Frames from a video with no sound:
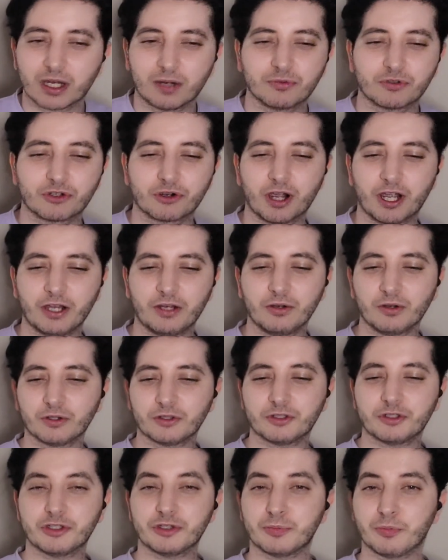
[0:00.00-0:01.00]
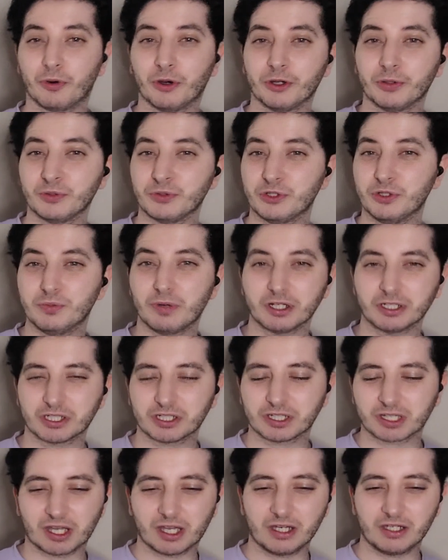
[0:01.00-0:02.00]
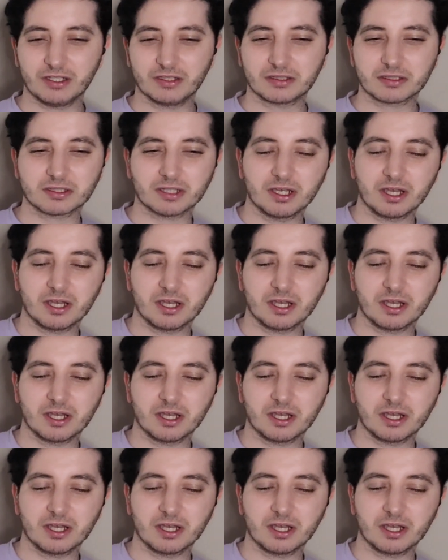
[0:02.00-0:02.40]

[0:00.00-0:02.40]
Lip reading: I'm trying not to spoil too much in case